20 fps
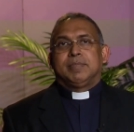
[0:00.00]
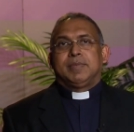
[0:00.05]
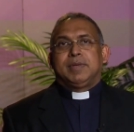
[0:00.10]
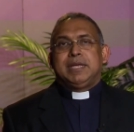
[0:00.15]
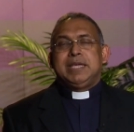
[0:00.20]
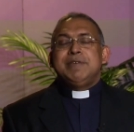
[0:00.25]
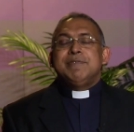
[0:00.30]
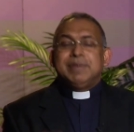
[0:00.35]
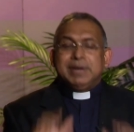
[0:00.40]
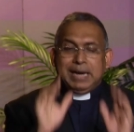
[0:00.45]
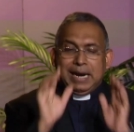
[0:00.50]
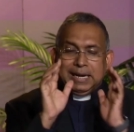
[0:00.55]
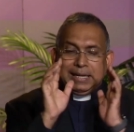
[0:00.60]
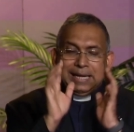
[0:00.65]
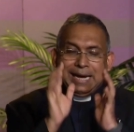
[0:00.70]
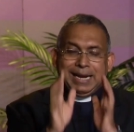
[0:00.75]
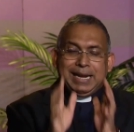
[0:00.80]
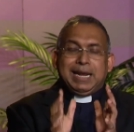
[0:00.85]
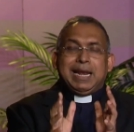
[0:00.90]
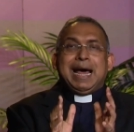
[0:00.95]
Even at
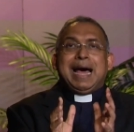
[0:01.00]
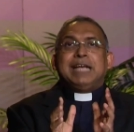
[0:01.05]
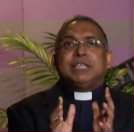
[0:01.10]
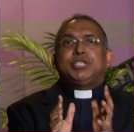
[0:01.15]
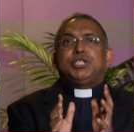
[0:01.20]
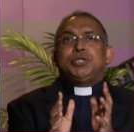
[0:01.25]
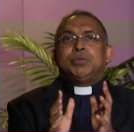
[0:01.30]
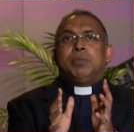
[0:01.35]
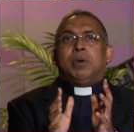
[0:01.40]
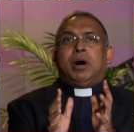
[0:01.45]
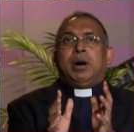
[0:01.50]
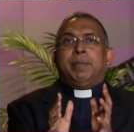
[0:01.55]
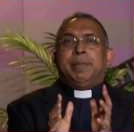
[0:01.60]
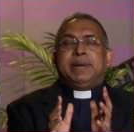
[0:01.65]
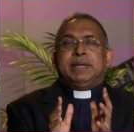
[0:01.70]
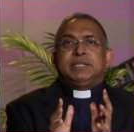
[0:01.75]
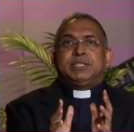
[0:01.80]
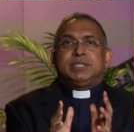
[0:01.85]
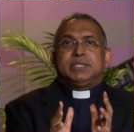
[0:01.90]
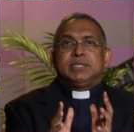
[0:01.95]
that last
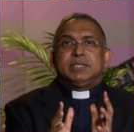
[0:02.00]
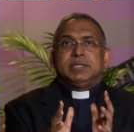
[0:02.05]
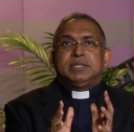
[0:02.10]
moment,